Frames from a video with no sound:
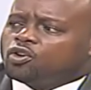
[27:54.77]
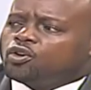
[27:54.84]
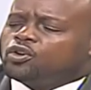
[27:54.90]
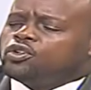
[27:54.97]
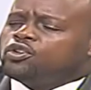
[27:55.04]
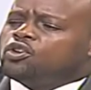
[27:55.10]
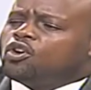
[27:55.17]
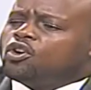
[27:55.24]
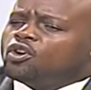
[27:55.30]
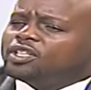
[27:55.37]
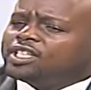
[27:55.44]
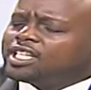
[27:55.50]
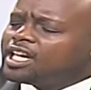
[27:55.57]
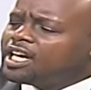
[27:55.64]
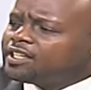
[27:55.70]
you know, on
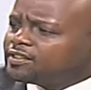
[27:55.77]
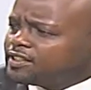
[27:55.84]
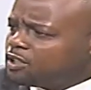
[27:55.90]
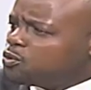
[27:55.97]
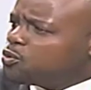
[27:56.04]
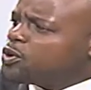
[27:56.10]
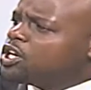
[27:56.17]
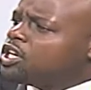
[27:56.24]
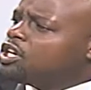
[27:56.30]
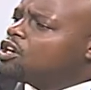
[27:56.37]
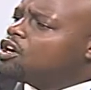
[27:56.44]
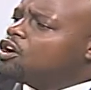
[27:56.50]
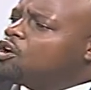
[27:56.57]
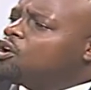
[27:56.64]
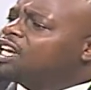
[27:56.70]
the guys that we,
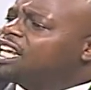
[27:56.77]
all